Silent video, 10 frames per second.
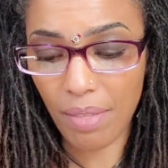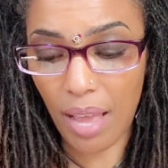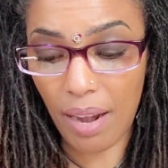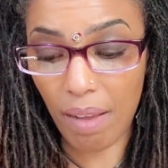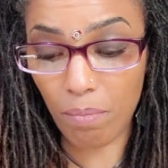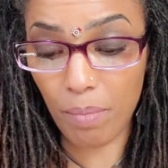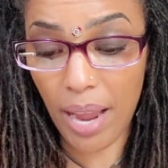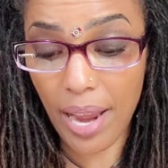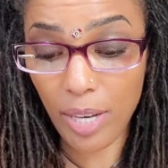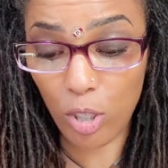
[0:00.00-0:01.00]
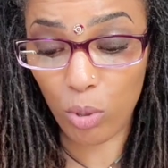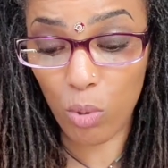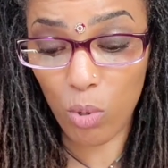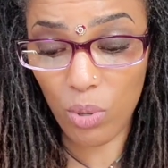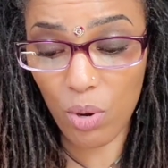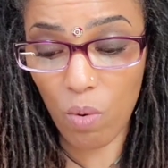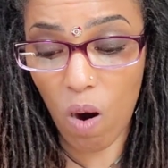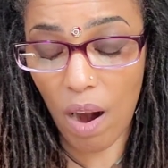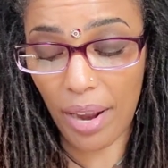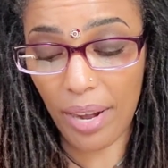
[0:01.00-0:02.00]
that have made you who you
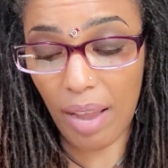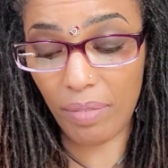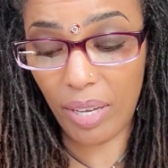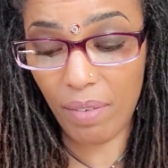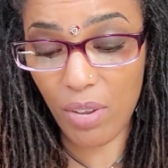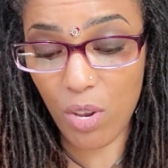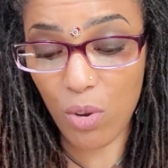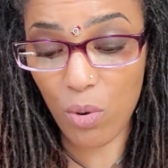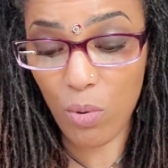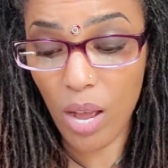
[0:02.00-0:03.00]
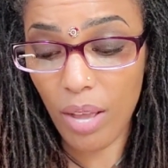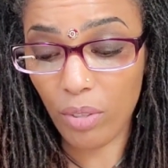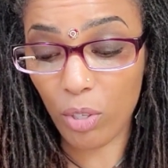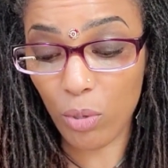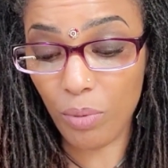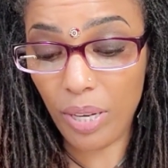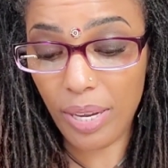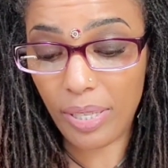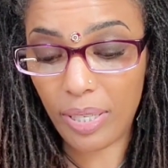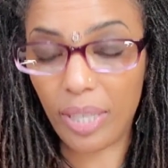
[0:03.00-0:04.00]
are and have given you the
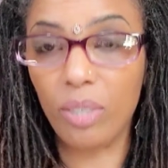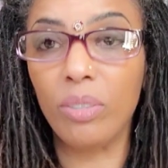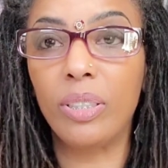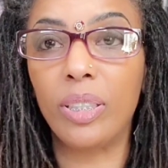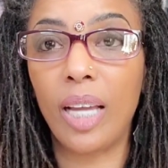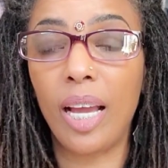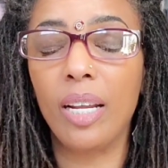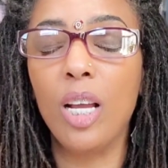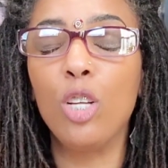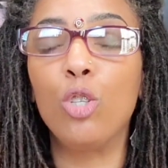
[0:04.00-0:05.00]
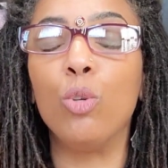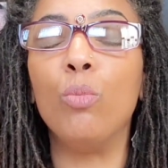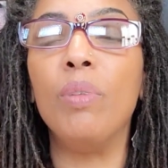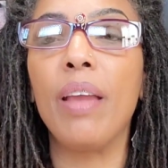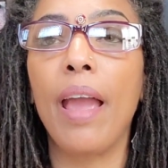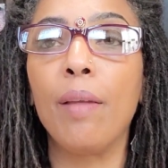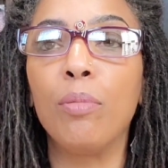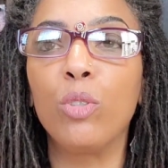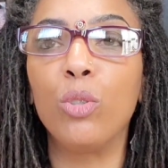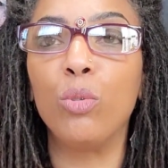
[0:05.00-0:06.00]
unique skill set to be
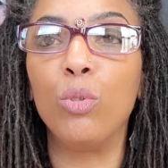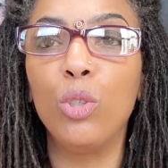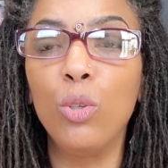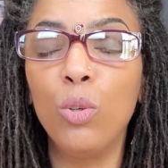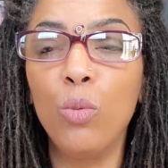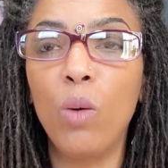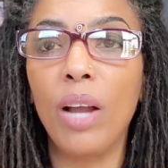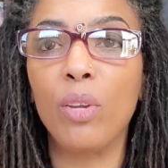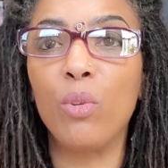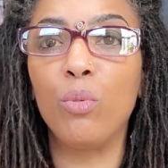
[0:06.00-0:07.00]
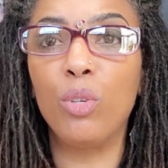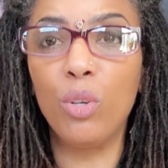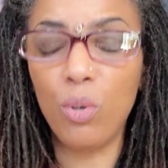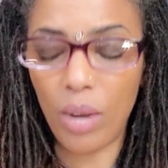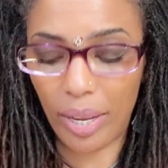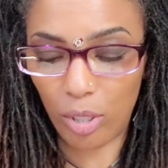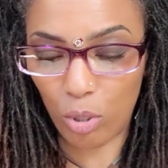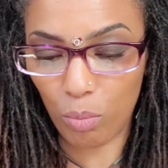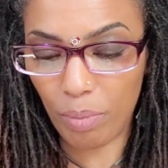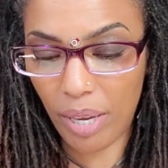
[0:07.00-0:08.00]
able to do what you do and to
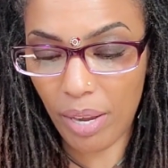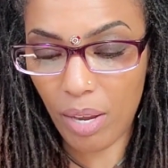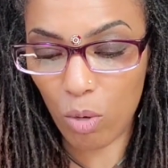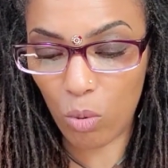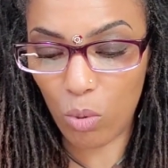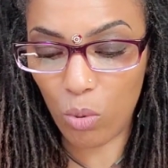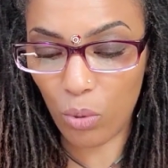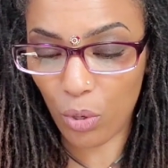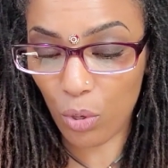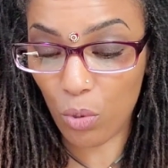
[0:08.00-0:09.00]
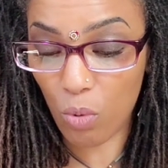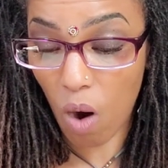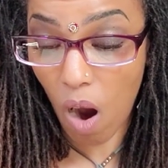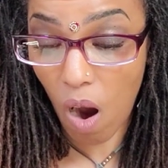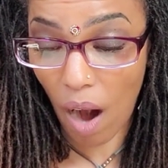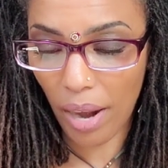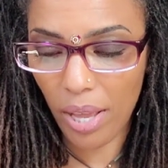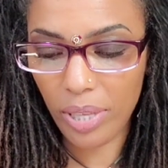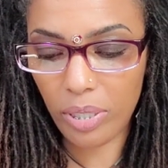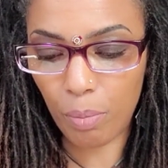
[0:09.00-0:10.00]
be who you are.
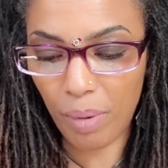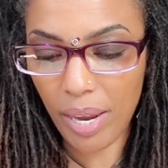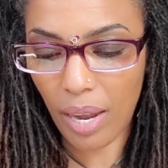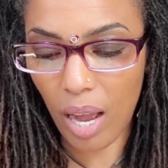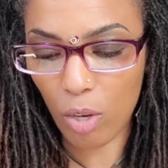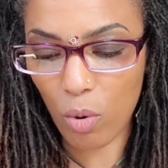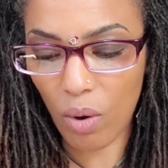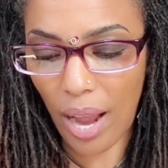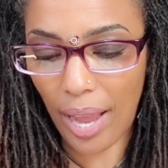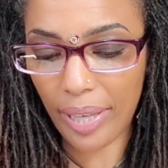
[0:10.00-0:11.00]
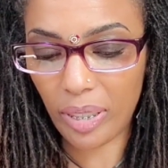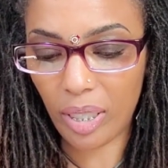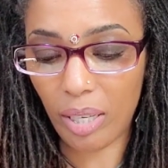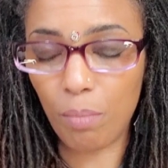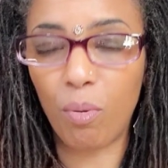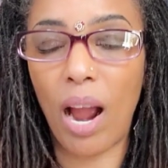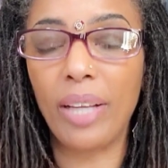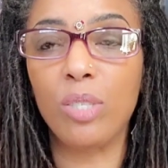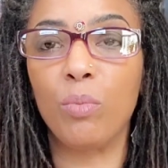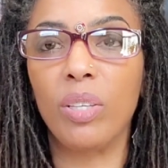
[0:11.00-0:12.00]
Speak your asking
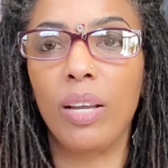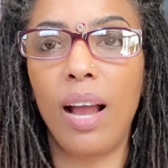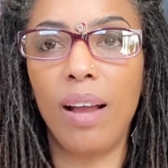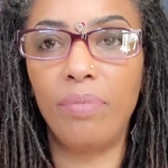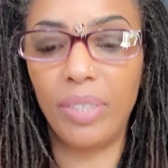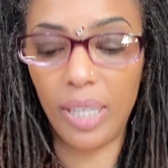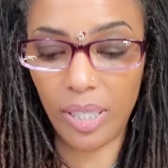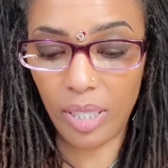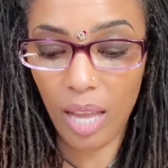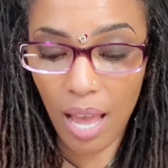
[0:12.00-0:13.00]
price with confidence